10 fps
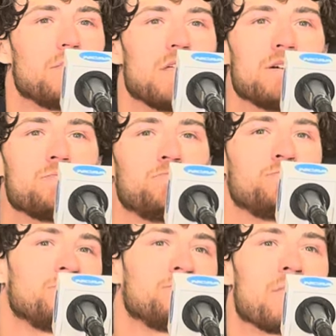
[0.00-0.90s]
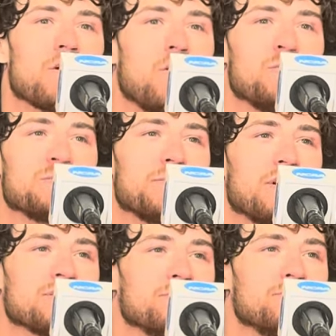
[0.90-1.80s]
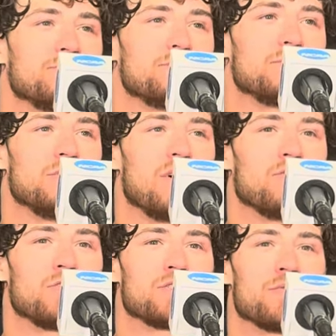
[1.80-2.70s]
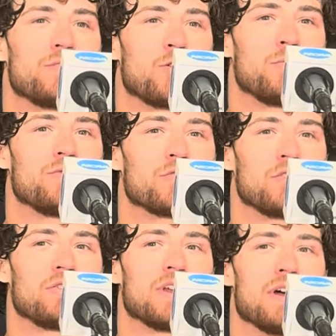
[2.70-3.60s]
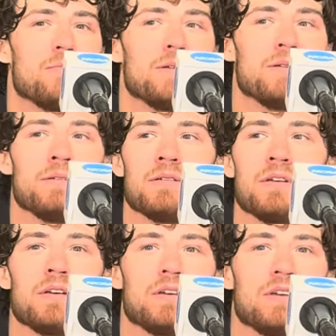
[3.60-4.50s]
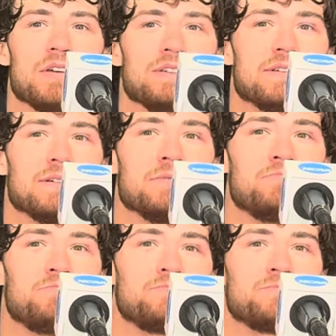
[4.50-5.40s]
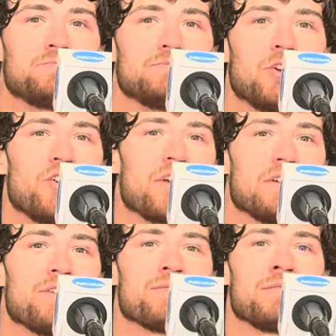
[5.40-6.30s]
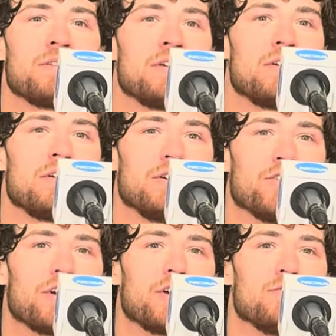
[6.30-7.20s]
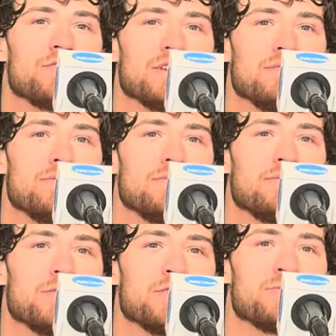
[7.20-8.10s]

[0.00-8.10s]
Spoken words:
Coleman's been awesome. You know, I've looked up to Coleman for a long time. And he's a great leader, a great coach, and you know, it's